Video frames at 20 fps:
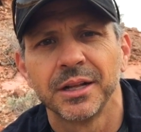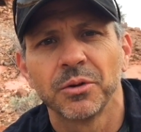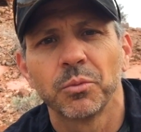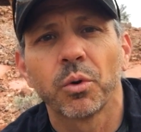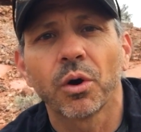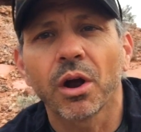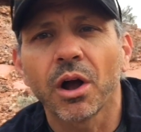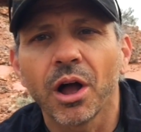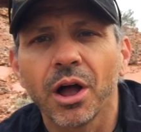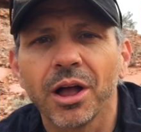
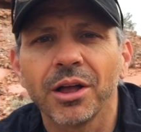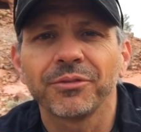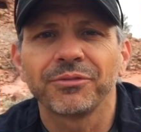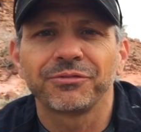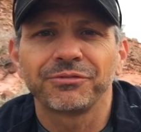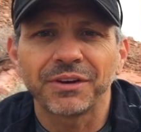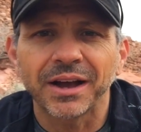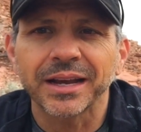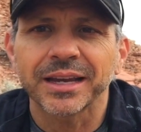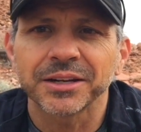We're all
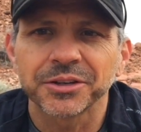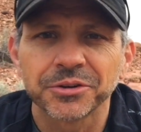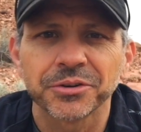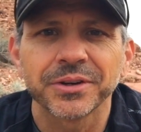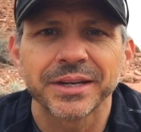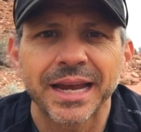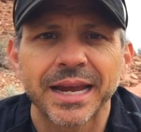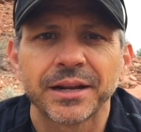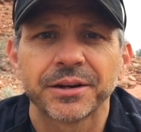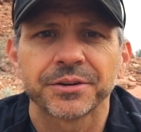fucking
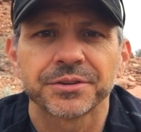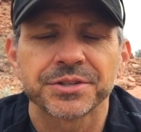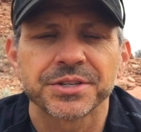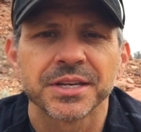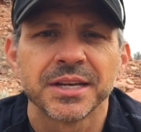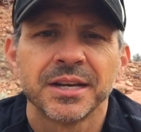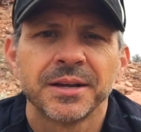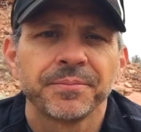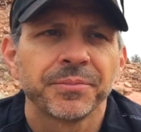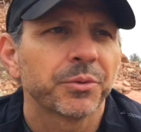creators.
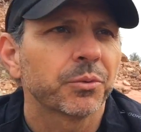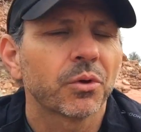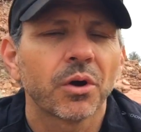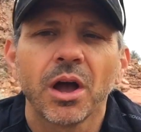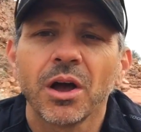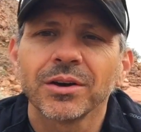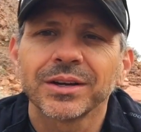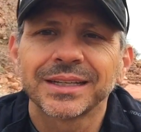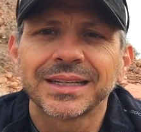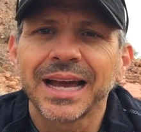We're
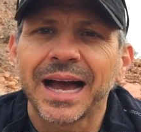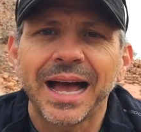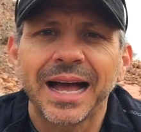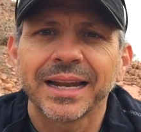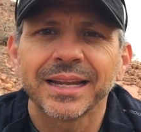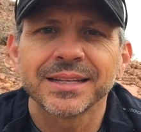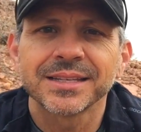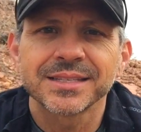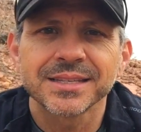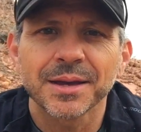all God
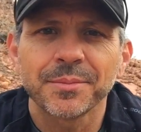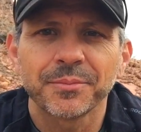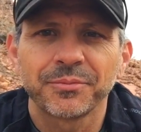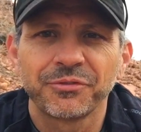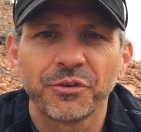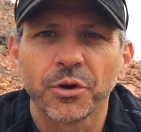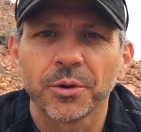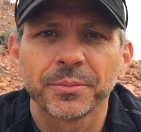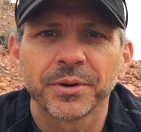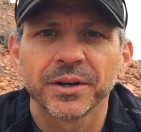in some
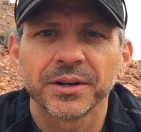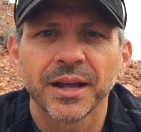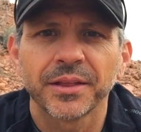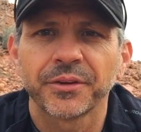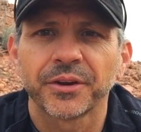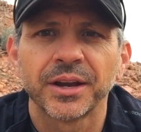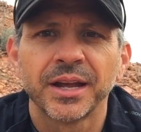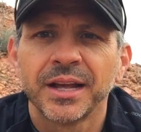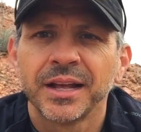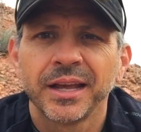form or
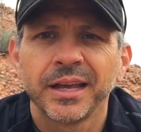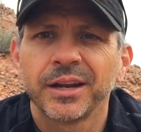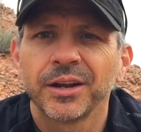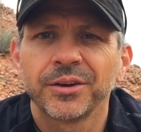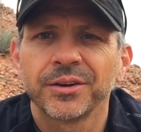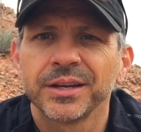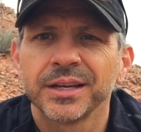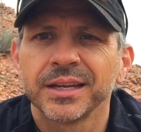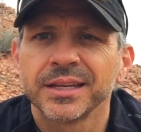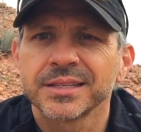another. You
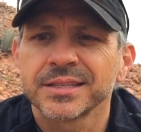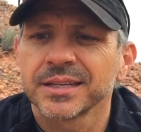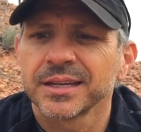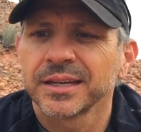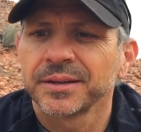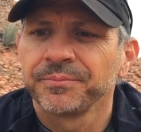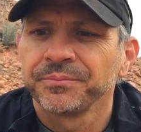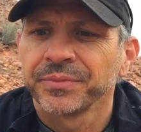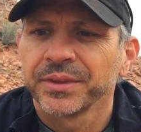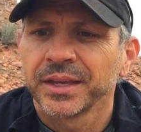know, as uh,
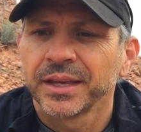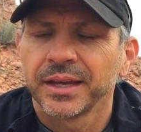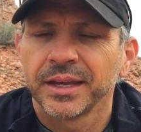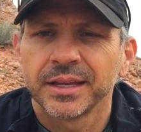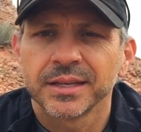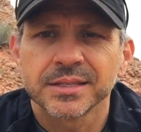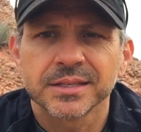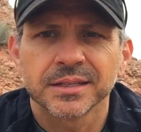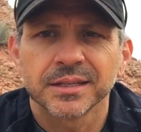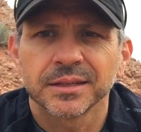
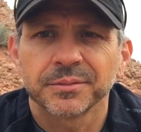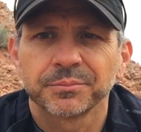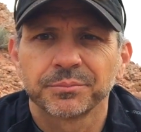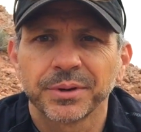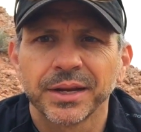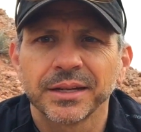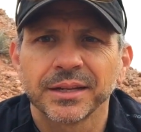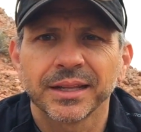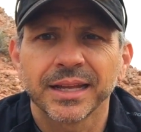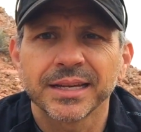as uh,
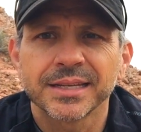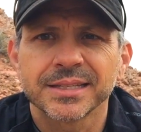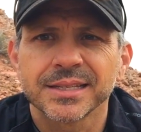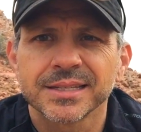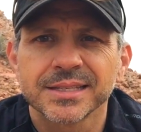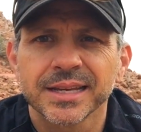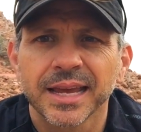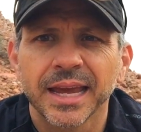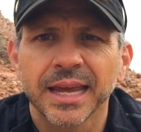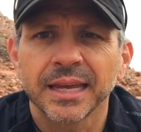Brenda likes to
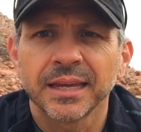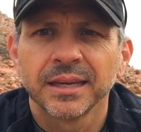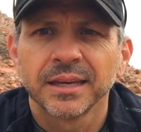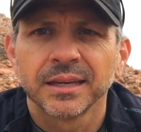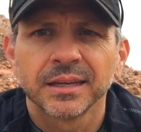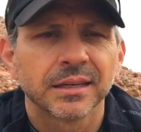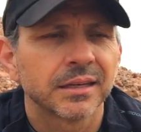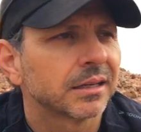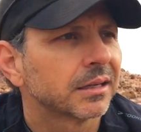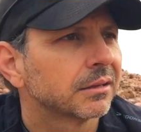say,
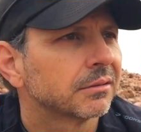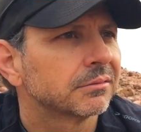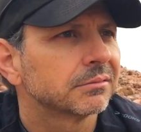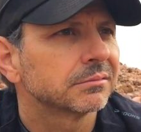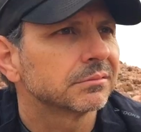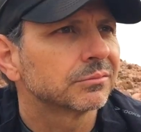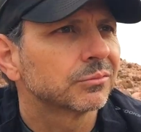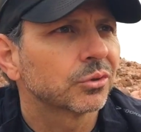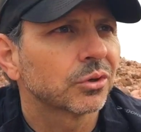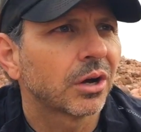you know,
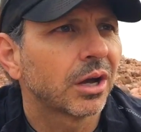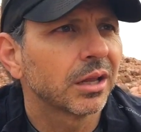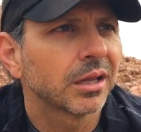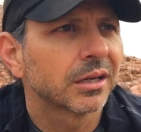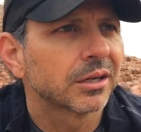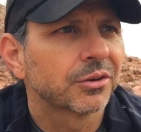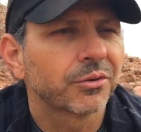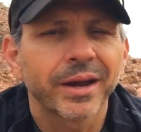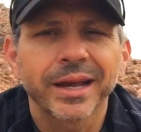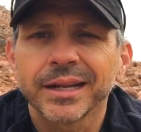we're all
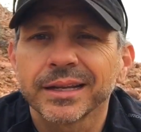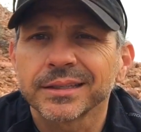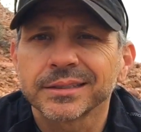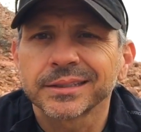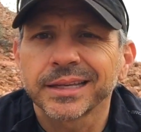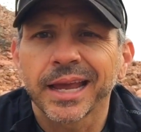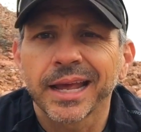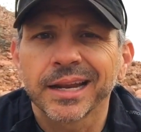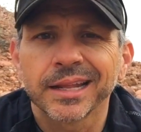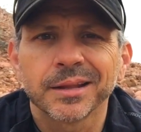a grain of
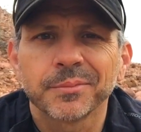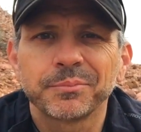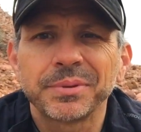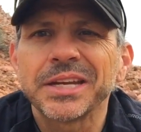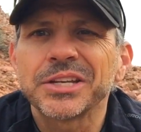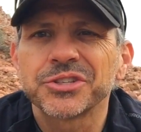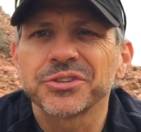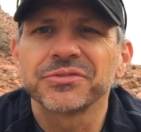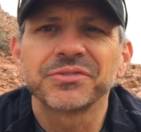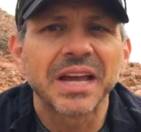sand on the
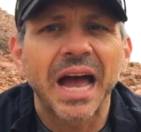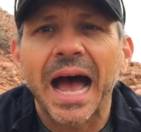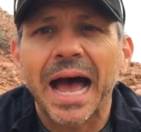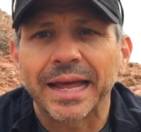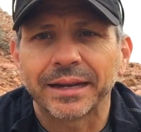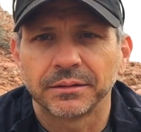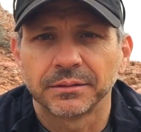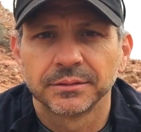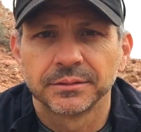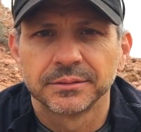beach of God.